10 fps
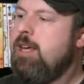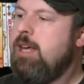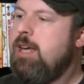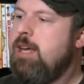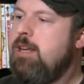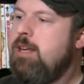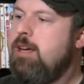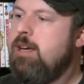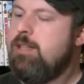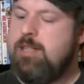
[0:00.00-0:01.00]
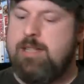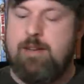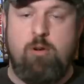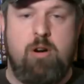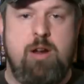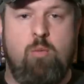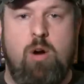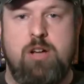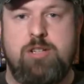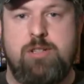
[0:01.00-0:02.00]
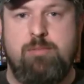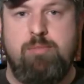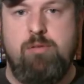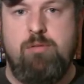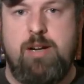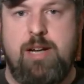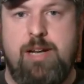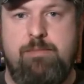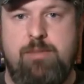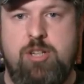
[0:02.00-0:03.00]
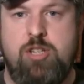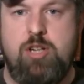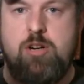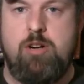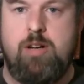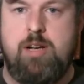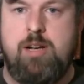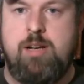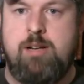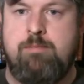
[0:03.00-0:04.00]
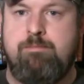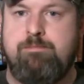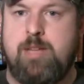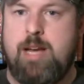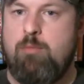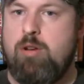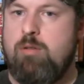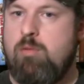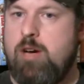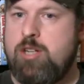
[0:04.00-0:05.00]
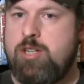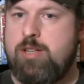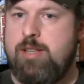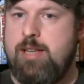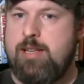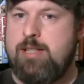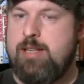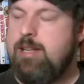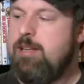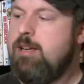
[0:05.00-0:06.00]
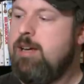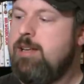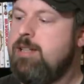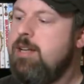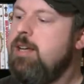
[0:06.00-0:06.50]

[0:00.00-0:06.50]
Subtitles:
And since I've already watched the Blu-ray this year, I'm going to watch the extended cut.